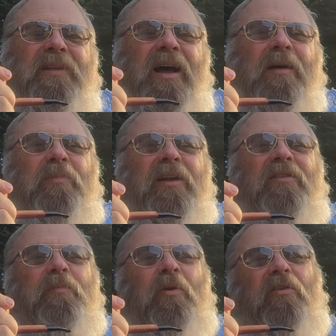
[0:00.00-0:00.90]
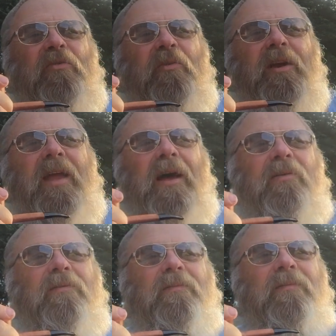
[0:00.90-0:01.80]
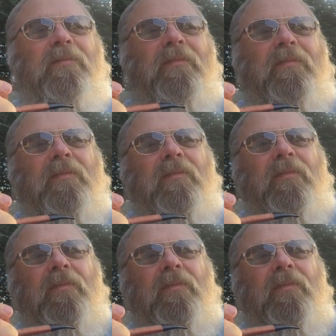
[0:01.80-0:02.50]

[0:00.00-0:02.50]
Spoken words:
God bless. Parson Rick out.